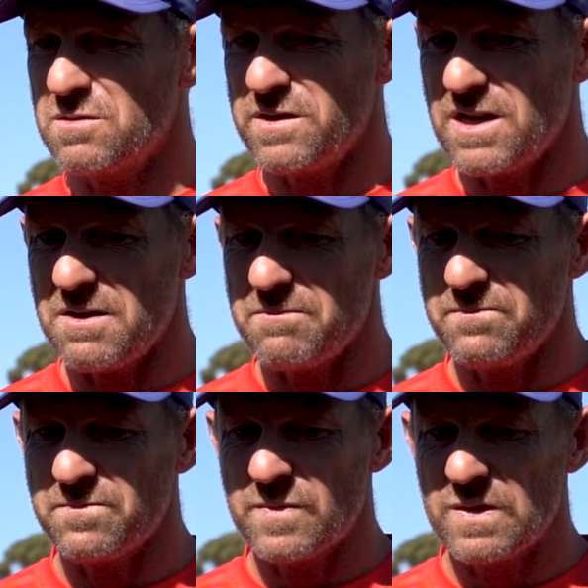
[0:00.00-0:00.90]
We
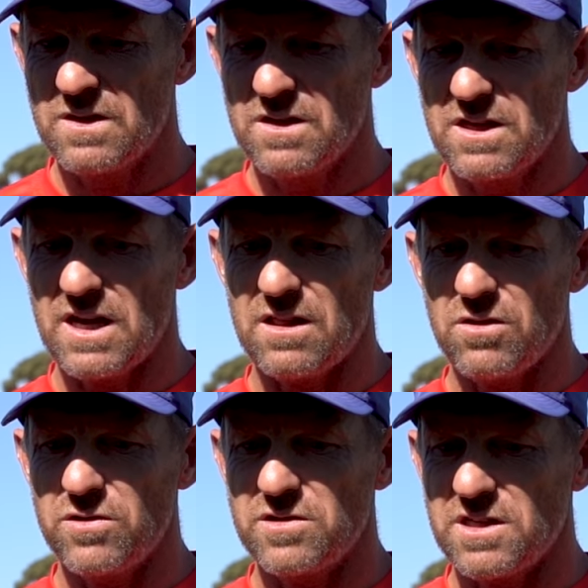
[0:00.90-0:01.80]
um, yeah,
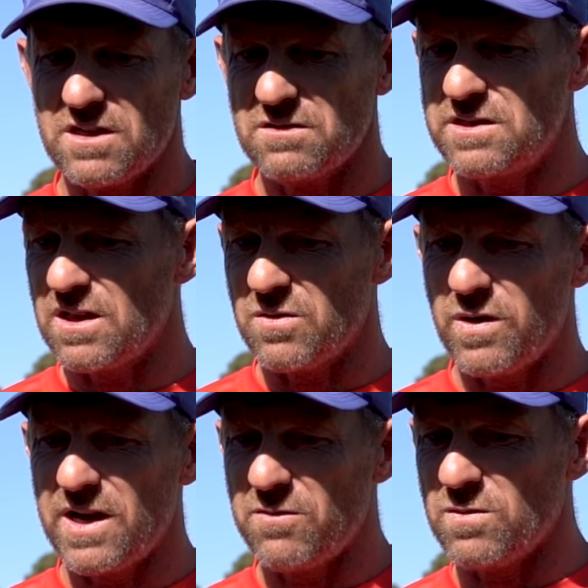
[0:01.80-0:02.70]
losing Dylan
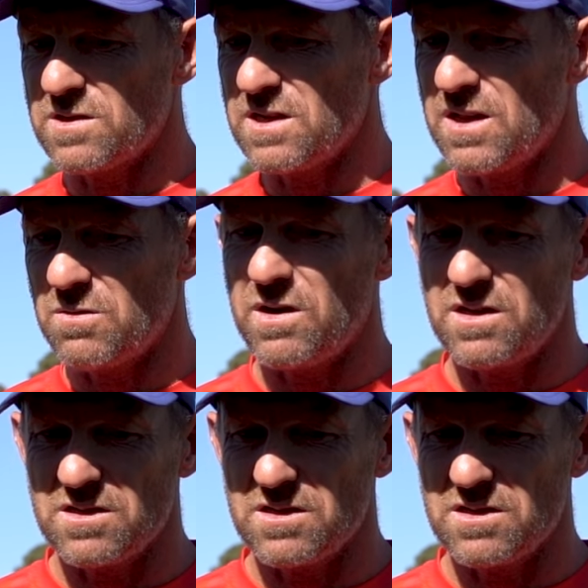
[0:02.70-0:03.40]
Weaver was another one.